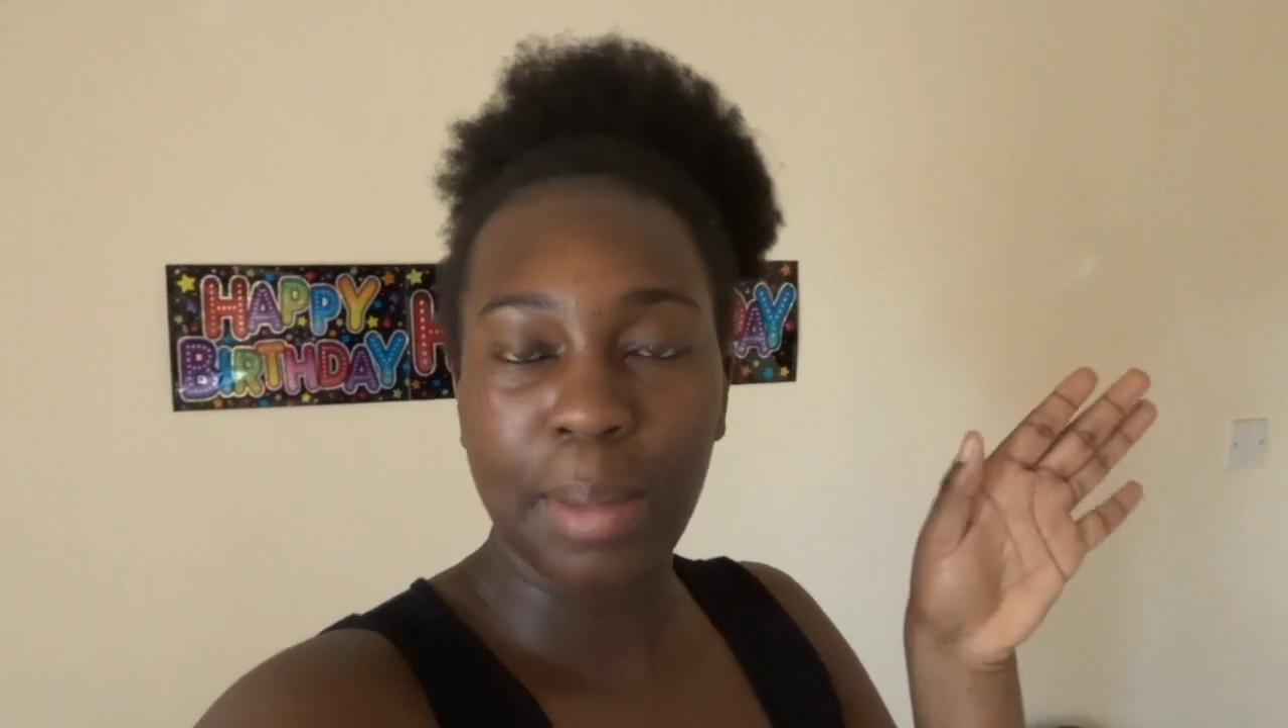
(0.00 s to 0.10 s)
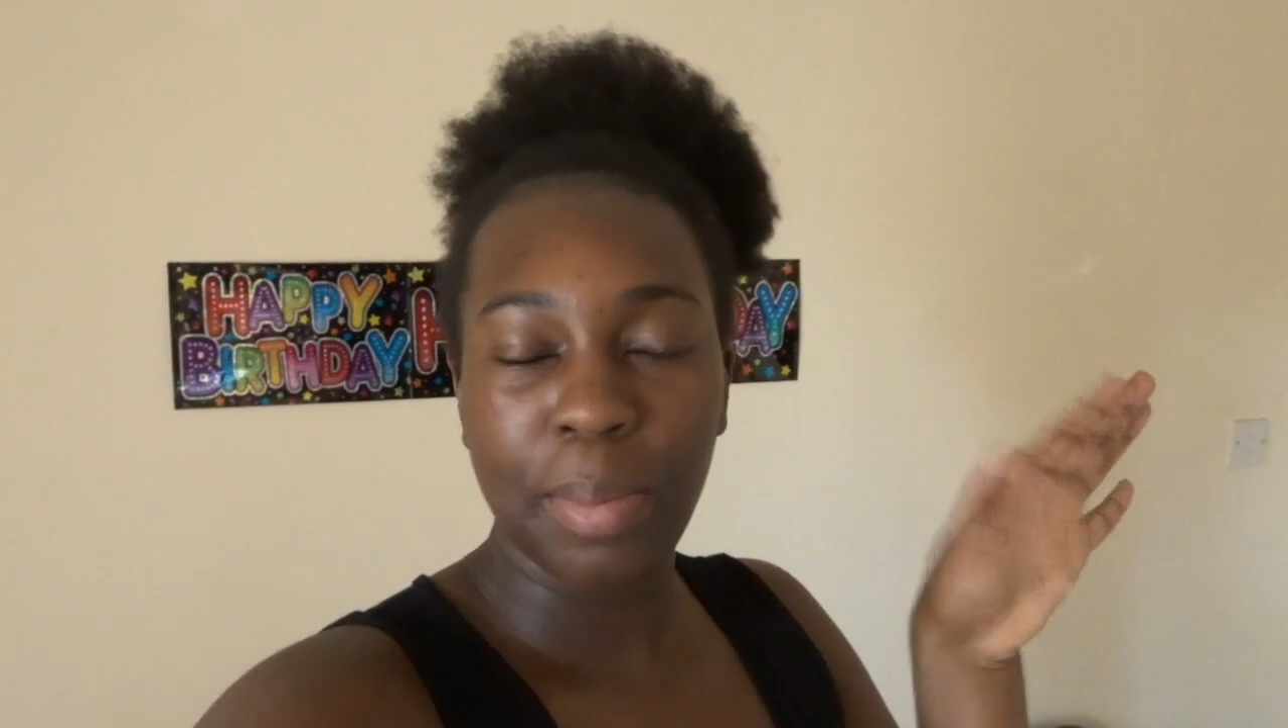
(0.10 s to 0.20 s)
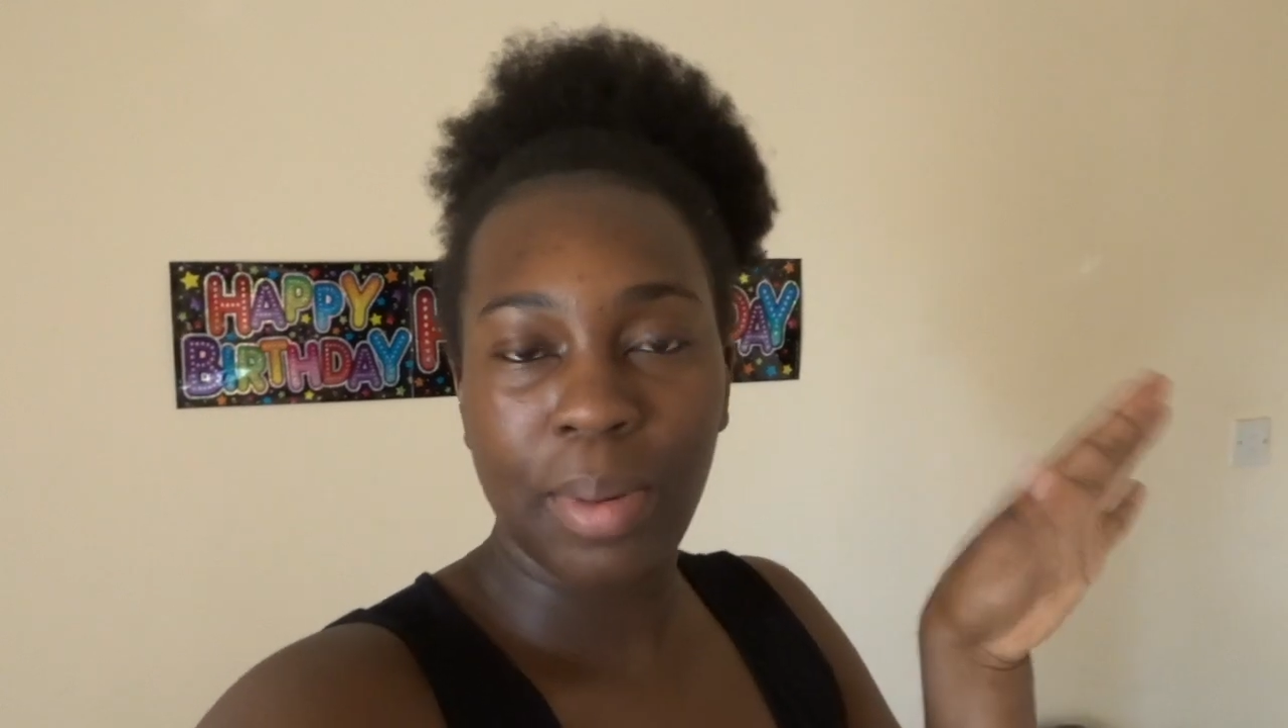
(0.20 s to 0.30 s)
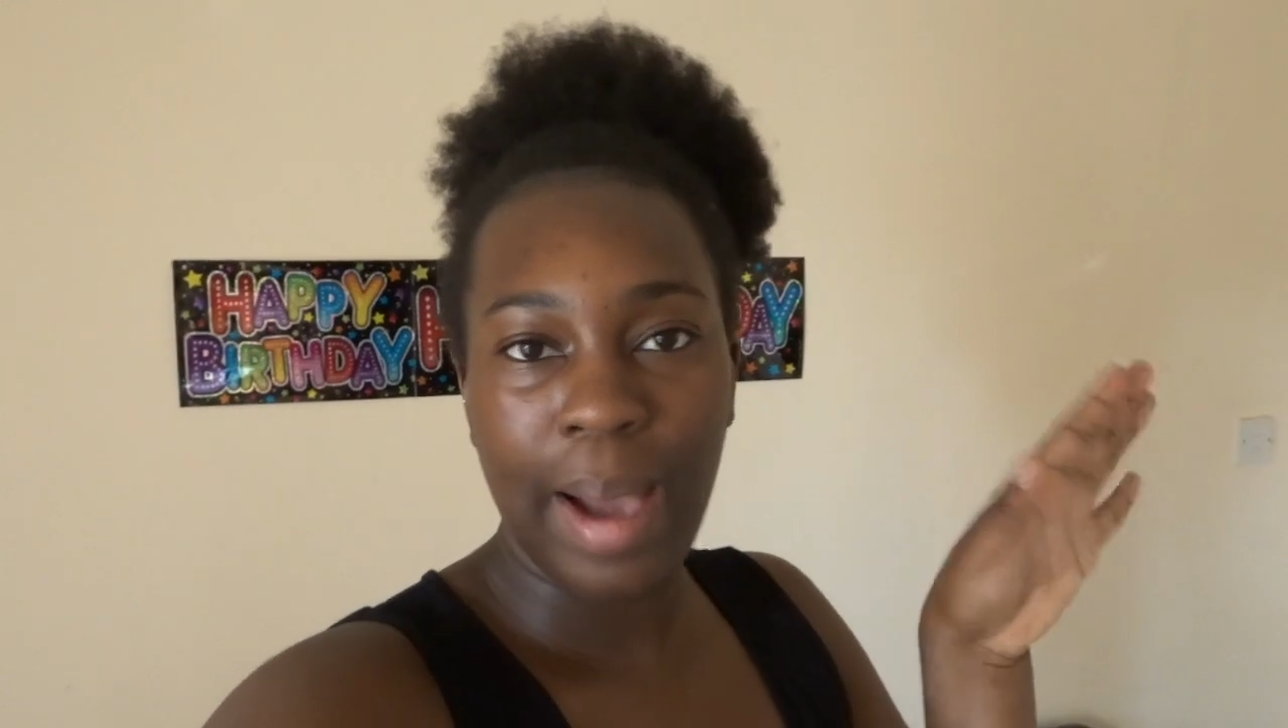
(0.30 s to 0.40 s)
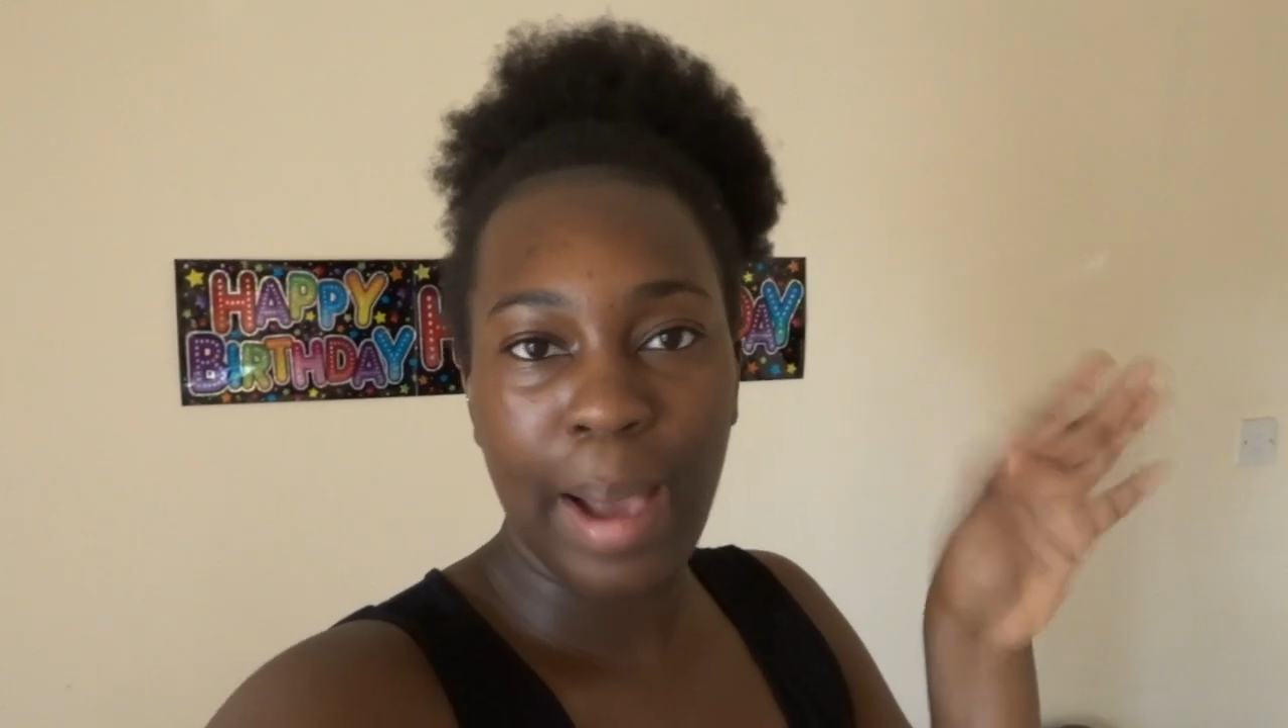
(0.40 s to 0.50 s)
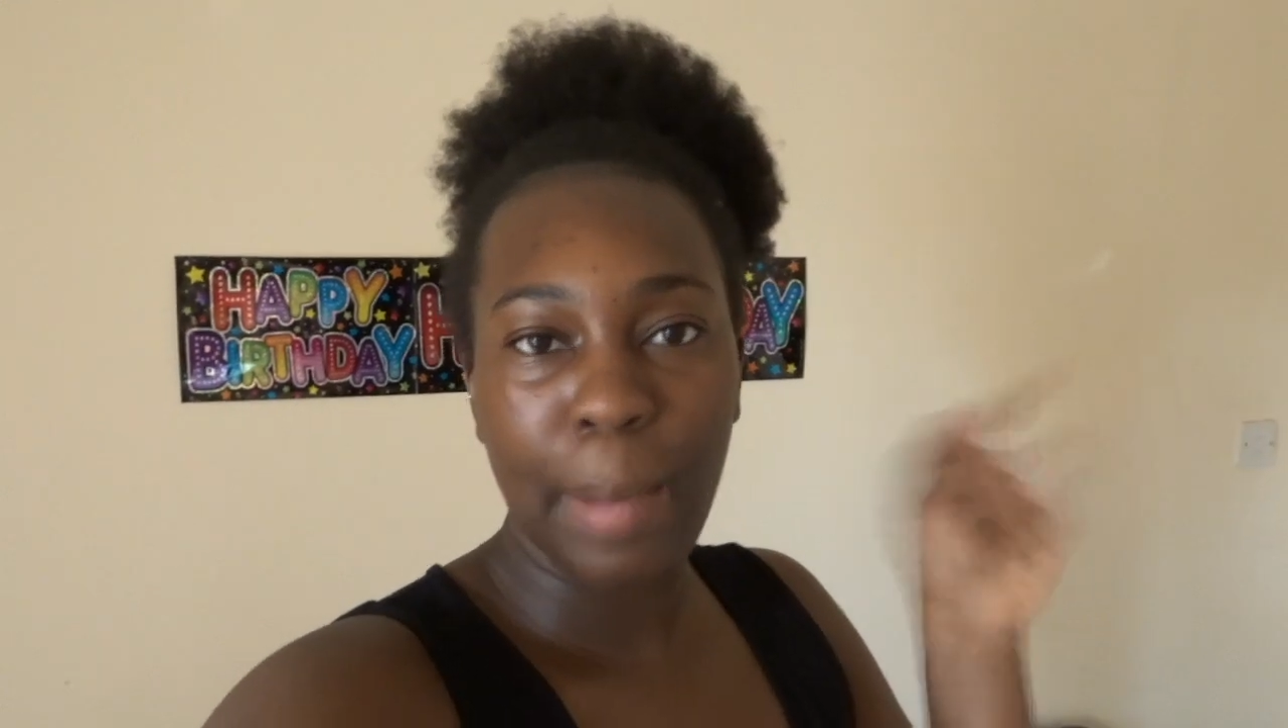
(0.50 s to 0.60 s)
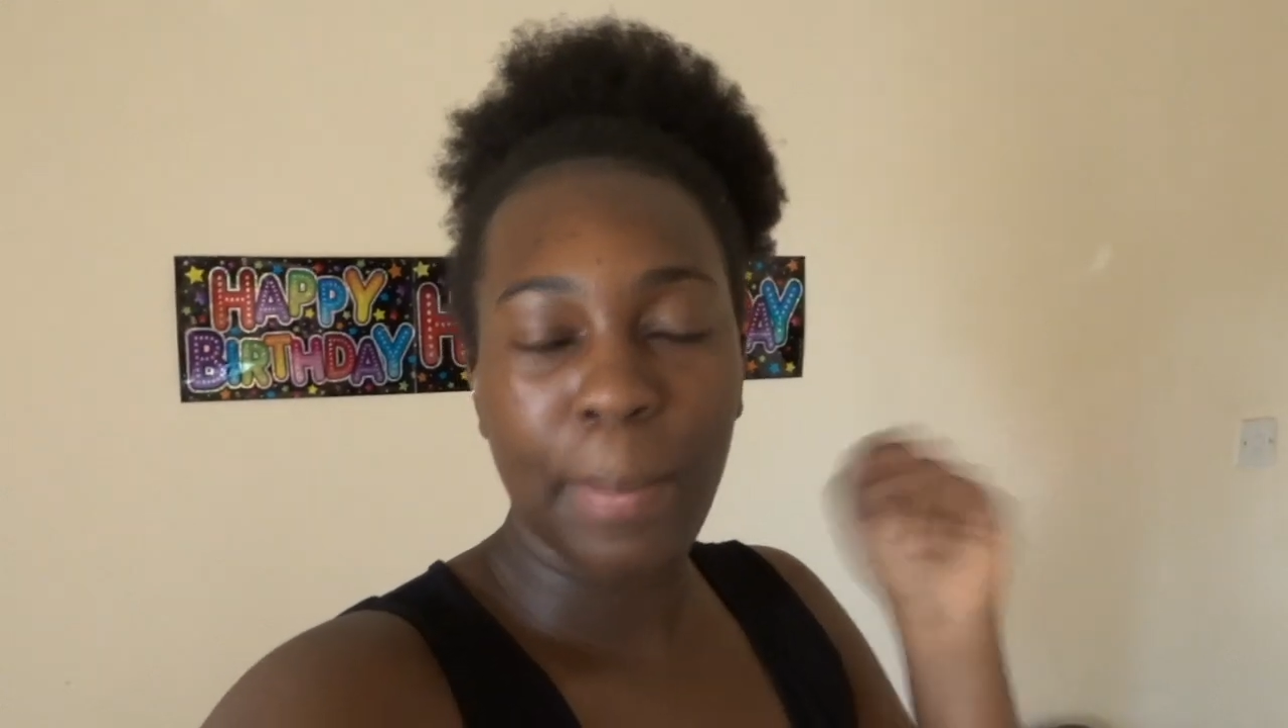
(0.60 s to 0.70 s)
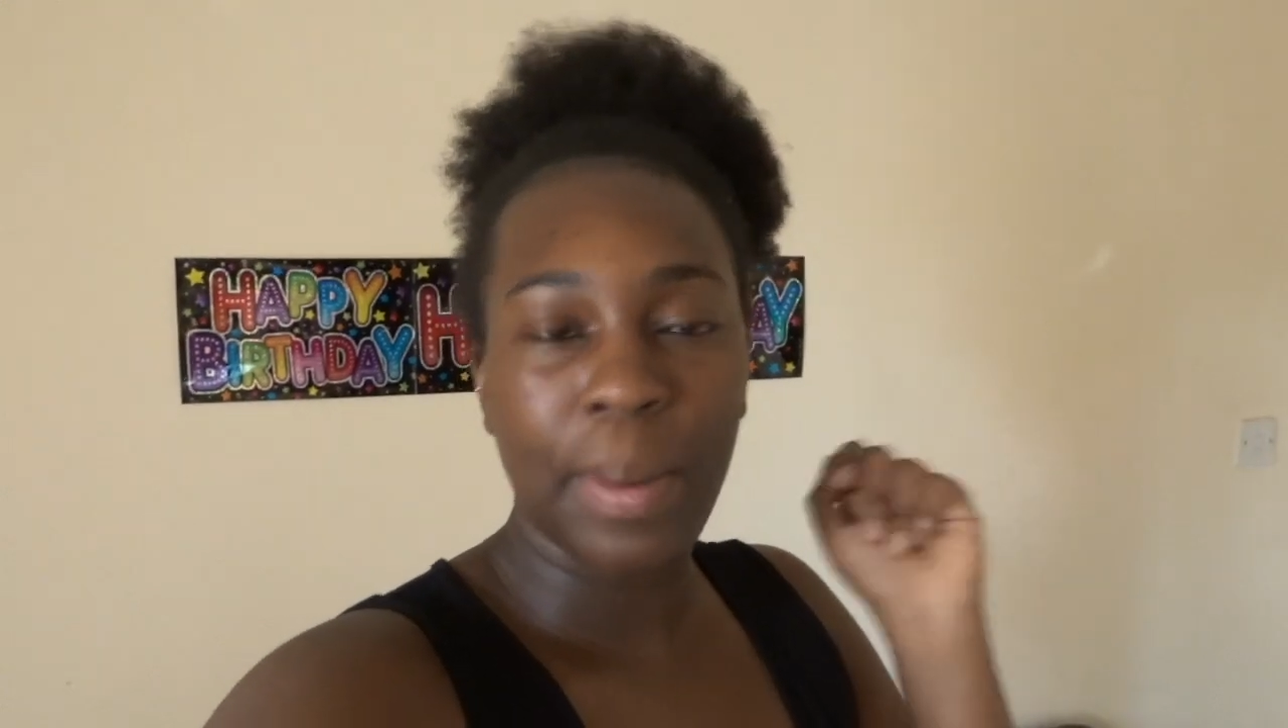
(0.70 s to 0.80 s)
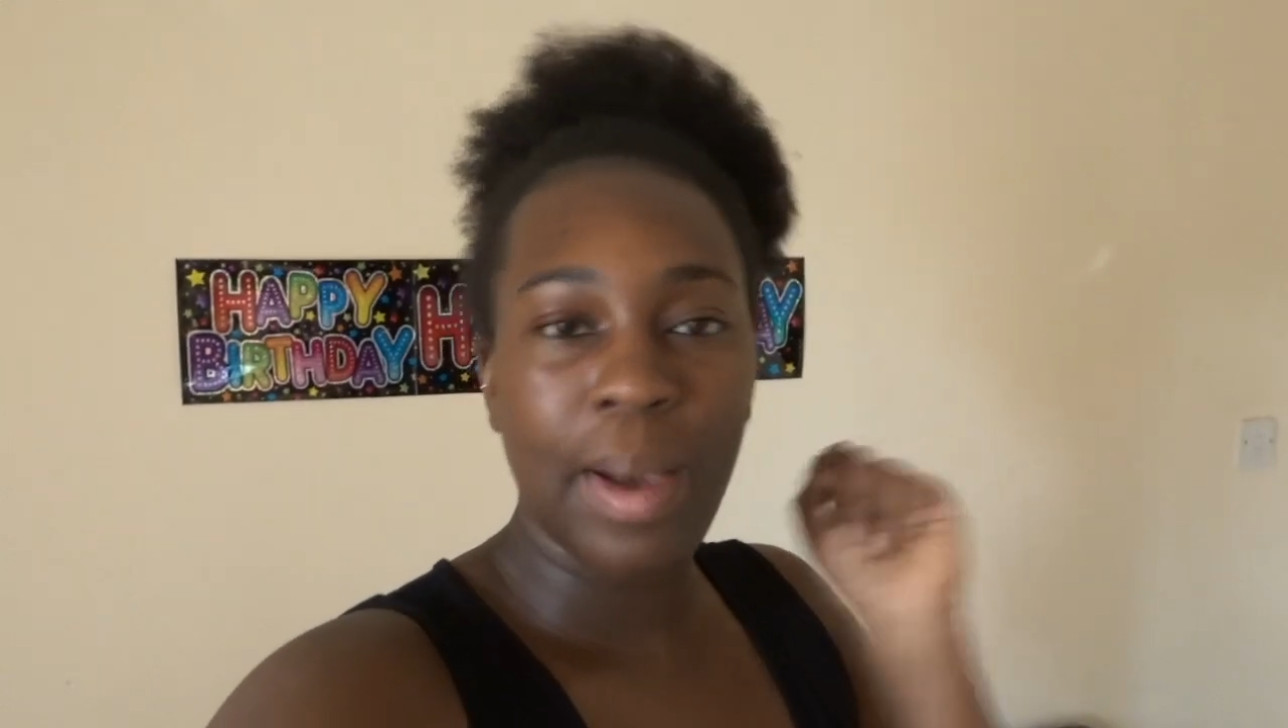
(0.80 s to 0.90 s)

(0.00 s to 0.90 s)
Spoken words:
prep